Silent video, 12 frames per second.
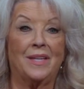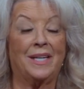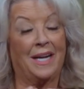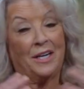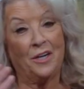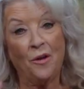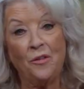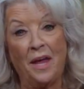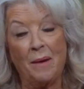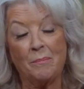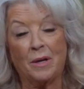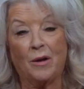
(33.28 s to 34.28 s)
and I know
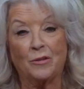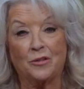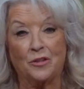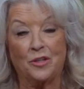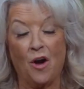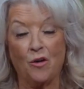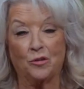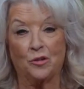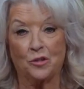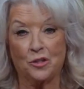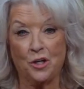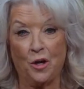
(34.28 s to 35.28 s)
that because the
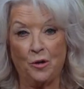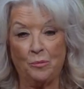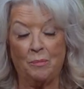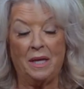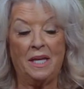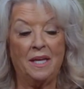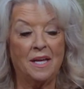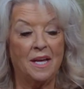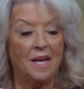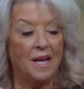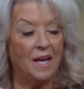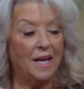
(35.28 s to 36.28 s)
doctor showed me.
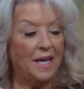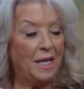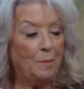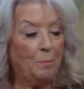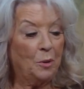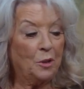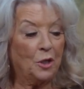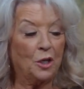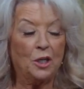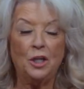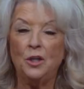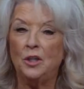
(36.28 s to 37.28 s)
He put
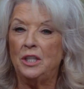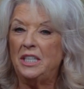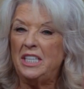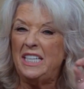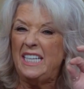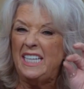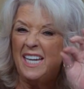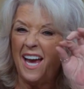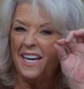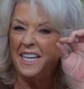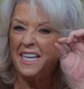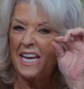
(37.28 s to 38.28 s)
a little
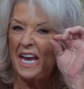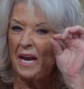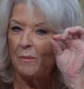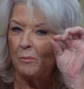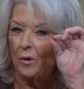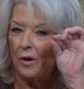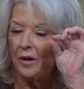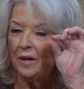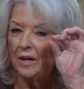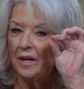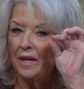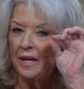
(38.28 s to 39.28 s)
T90 camera.
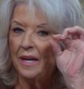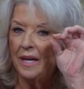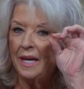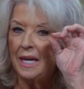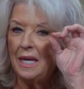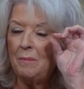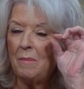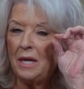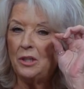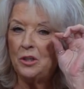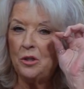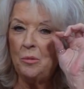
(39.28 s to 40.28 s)
He
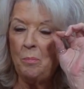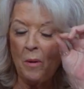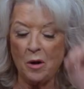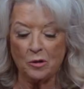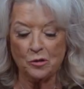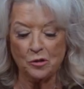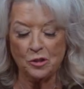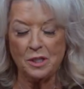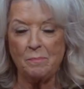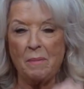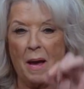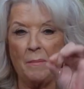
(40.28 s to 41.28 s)
made two punctures
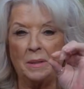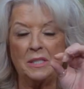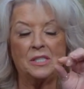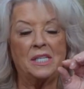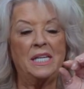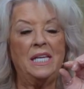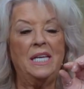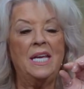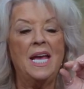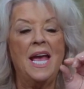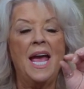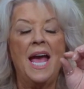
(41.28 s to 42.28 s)
in Bobby's knee
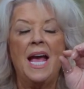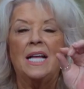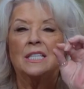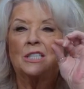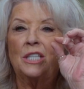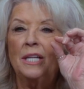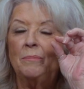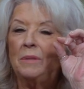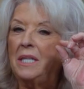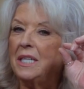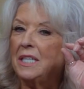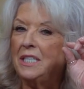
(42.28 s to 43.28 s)
and
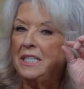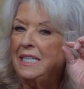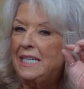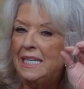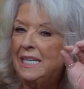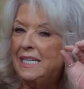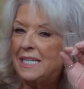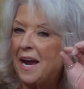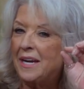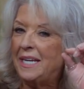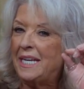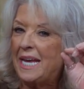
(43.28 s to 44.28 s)
slipped in a teeny
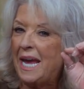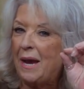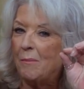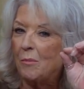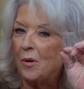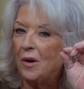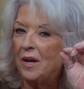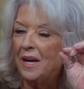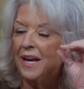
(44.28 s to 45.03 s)
tiny camera